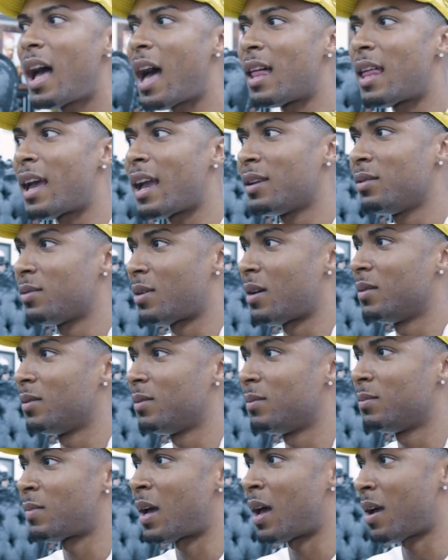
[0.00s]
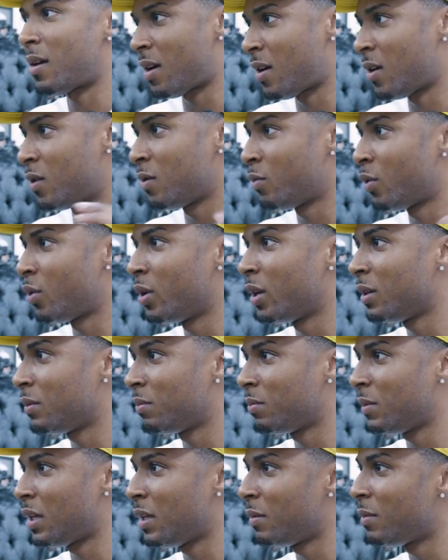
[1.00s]
I like, you know, my
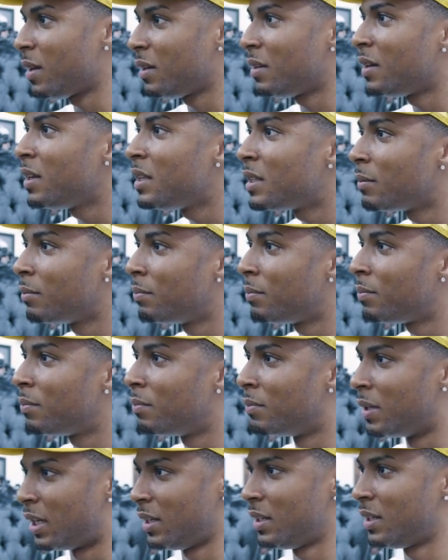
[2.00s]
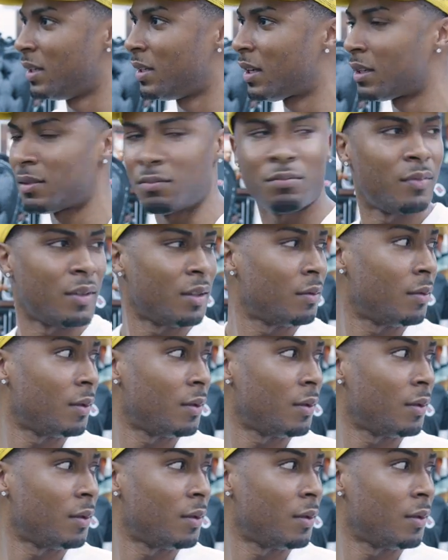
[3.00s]
homeboy Kenny B, he's a Blood.